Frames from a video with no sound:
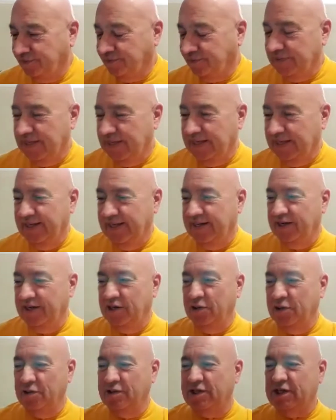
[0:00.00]
the
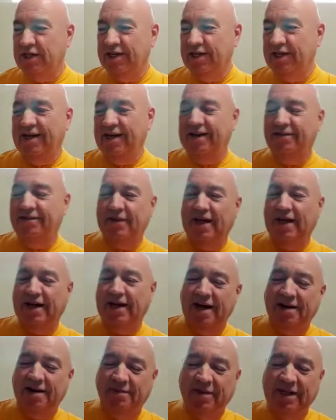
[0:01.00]
illusion of that
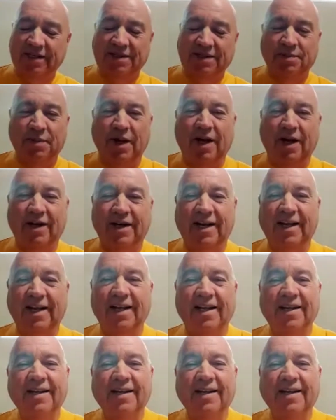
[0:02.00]
I'm this body